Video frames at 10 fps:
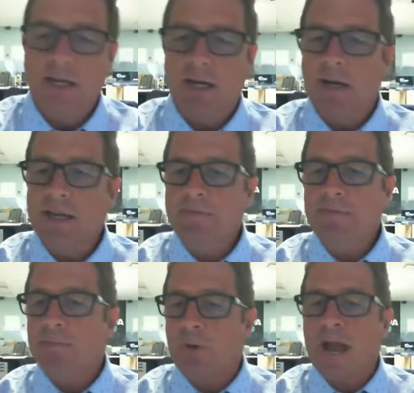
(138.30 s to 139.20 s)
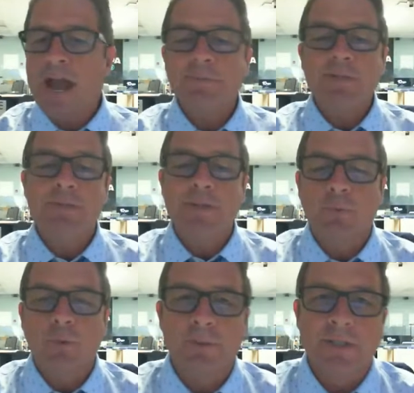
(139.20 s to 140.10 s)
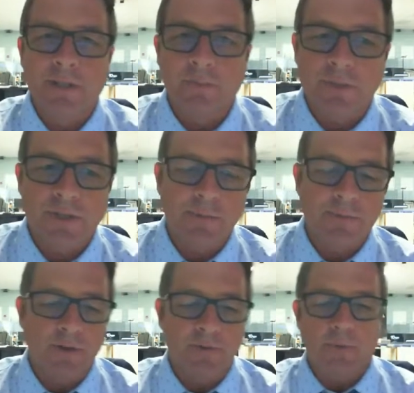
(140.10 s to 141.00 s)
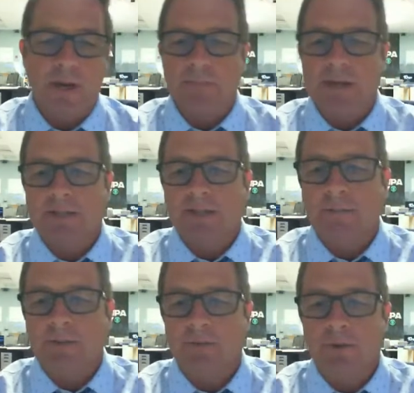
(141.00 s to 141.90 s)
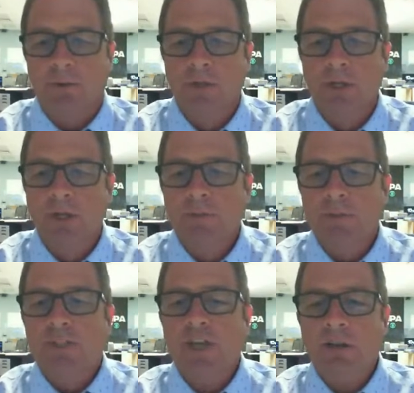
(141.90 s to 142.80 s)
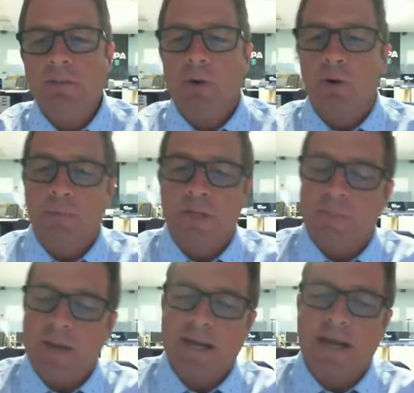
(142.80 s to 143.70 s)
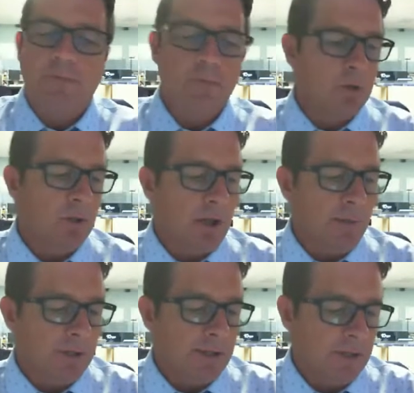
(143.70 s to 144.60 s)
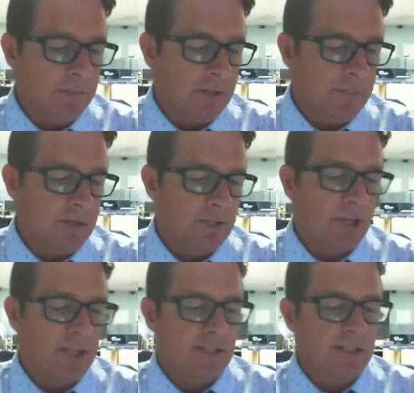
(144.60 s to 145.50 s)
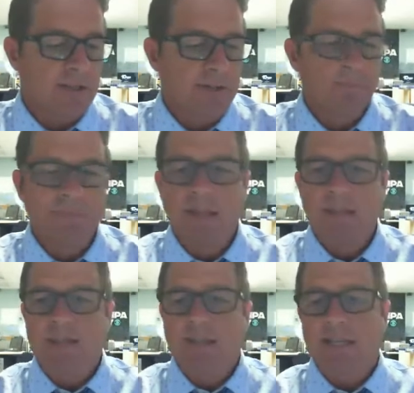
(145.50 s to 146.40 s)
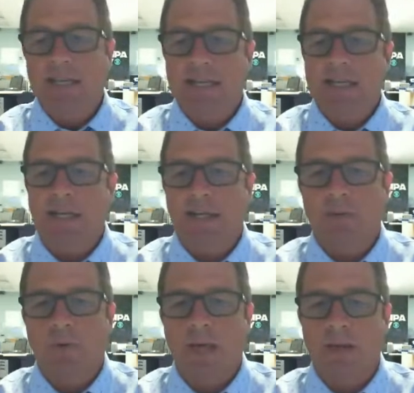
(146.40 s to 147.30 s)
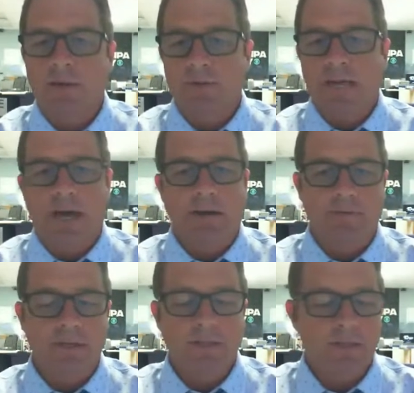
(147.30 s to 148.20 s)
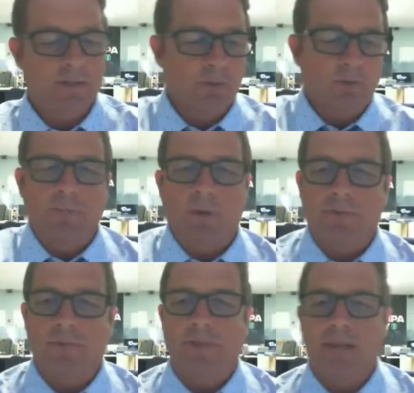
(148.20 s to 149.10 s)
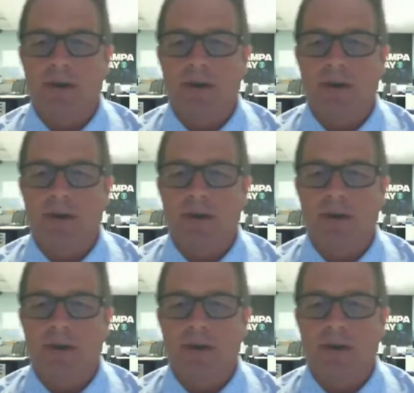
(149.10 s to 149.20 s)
Even perhaps up into Wilmington with some of those rain bands coming through. But generally Myrtle Beach back out through Columbia, that'll be the best chance to see any tornadoes out of it. So it's a real small threat there.